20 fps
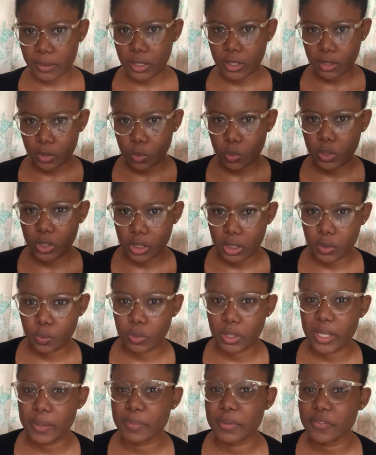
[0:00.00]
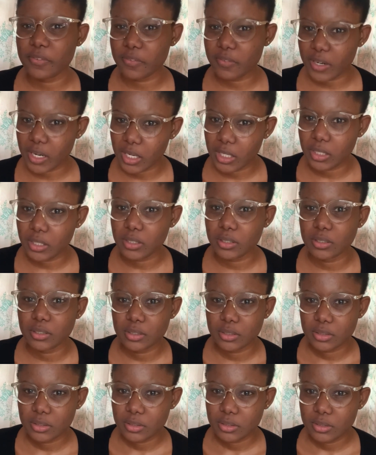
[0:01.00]
i okay will i be fine
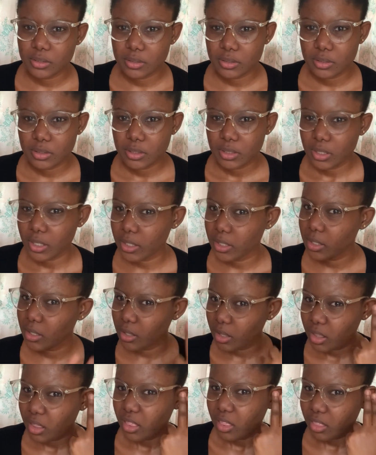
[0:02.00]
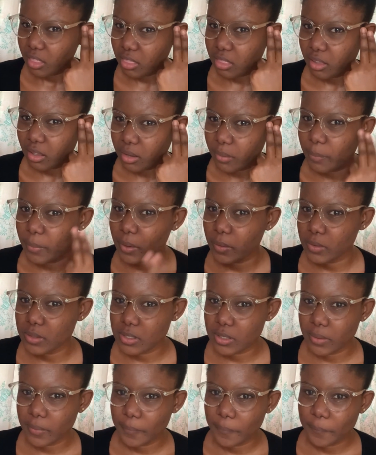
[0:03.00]
like think about
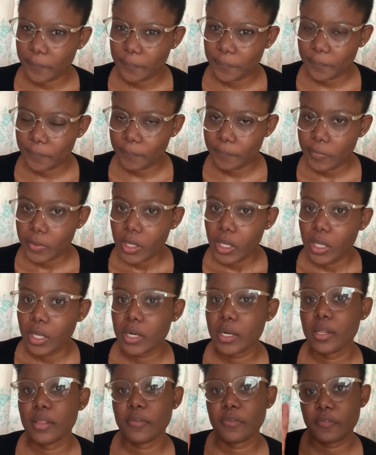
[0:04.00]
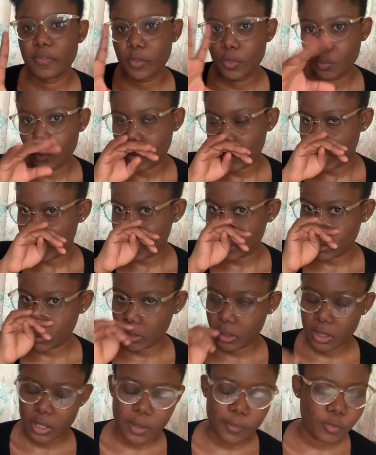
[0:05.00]
it and then the fifth one
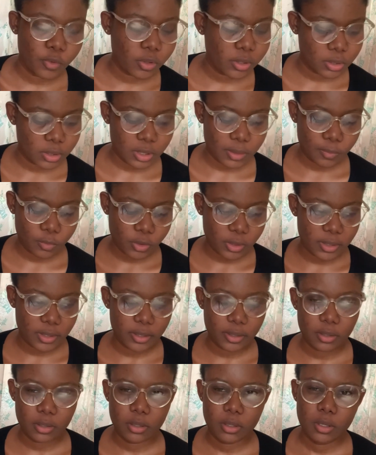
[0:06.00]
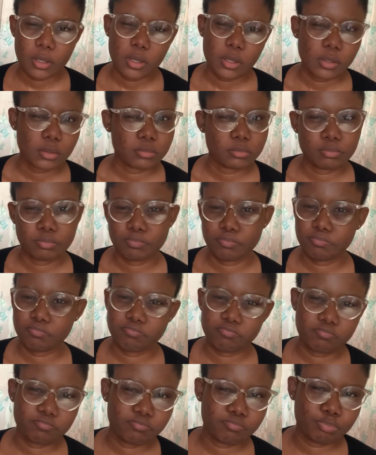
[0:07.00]
eh, i'm not i'm not the
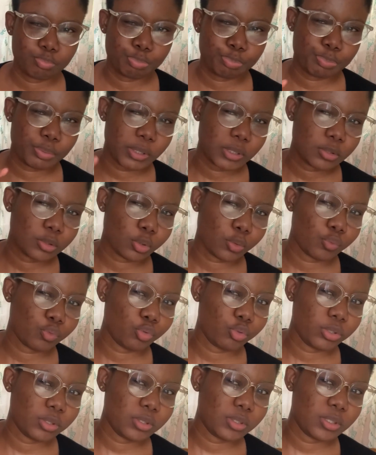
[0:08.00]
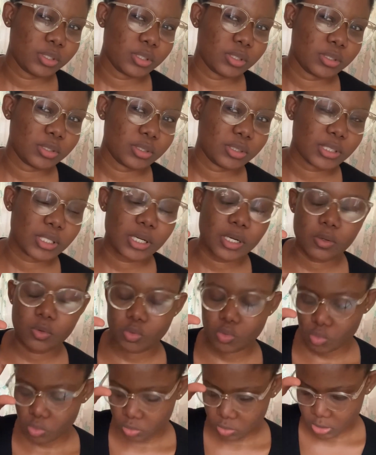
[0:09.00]
best of christians that i'll
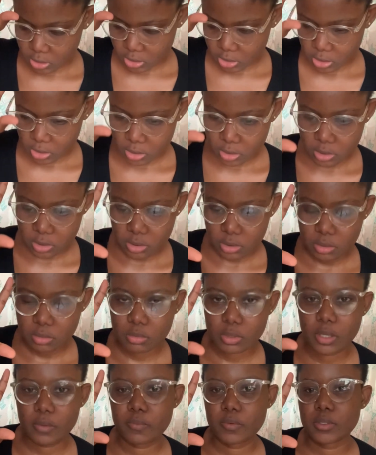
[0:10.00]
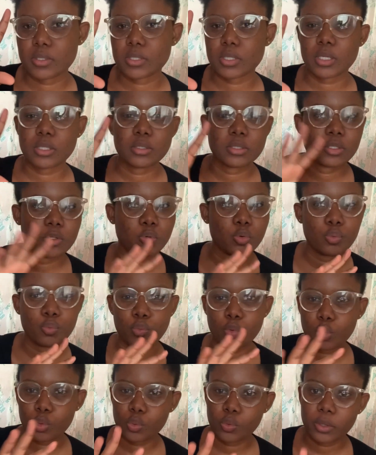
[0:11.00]
go to church every sunday go
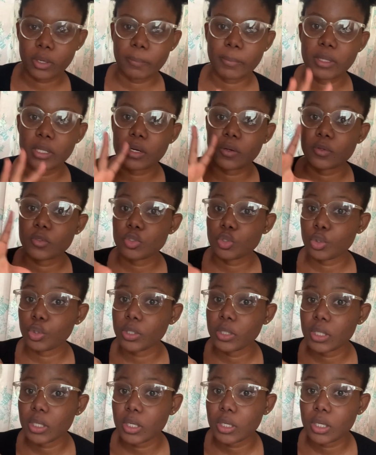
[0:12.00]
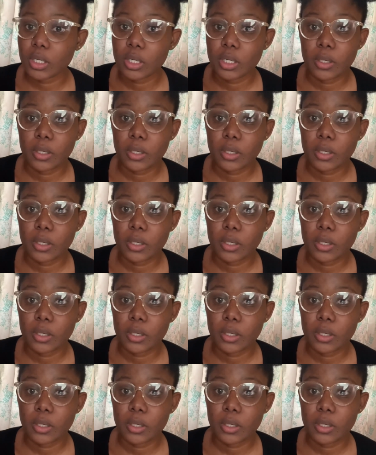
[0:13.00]
for honor but then i'll tell you that